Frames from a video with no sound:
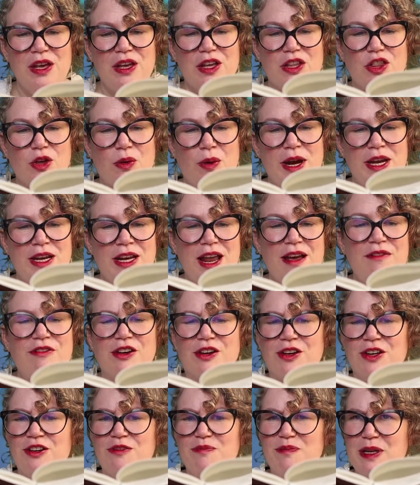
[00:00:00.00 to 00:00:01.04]
though I never
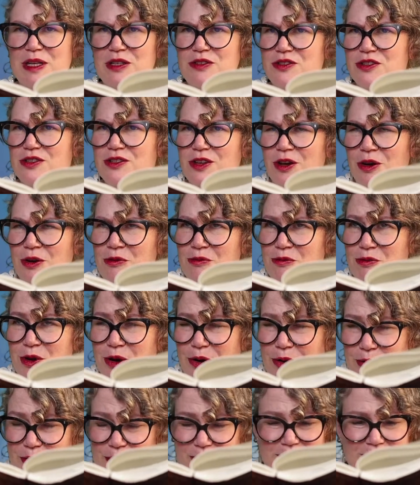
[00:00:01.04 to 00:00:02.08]
could have been so
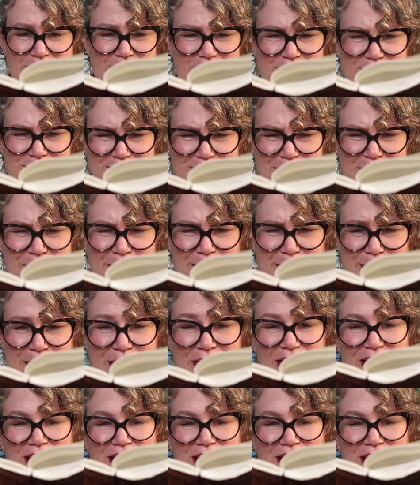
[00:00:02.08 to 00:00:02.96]
rude. No, no.